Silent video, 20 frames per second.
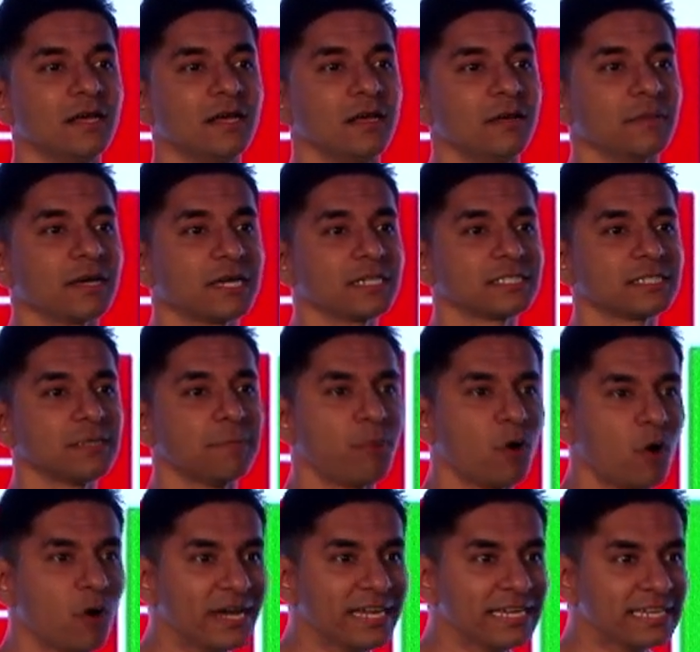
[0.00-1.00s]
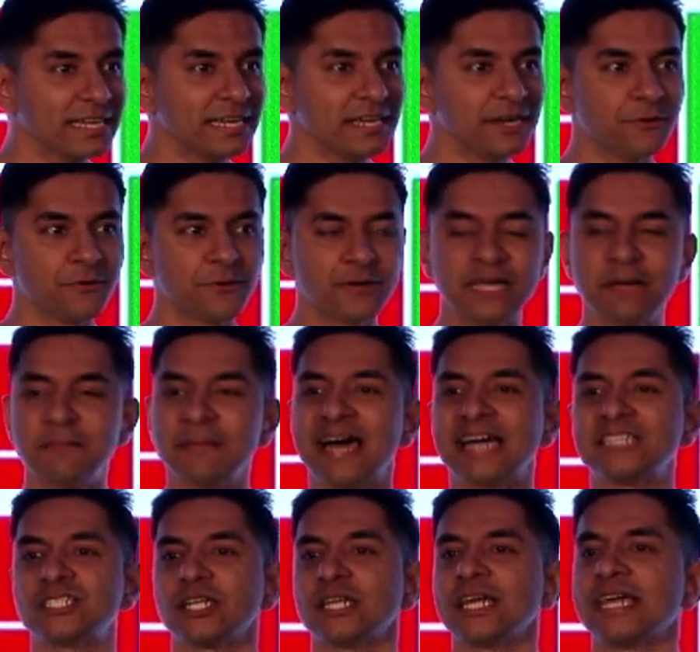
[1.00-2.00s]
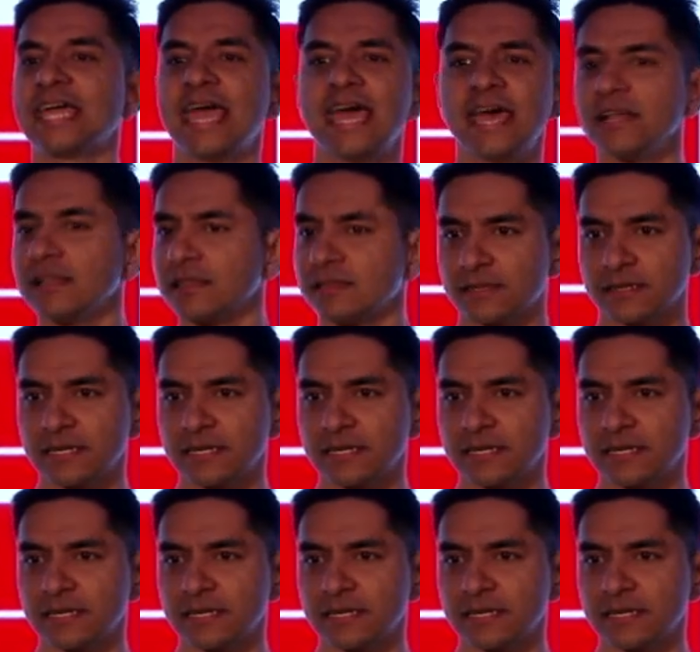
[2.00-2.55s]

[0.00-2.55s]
Because the point in reimagining health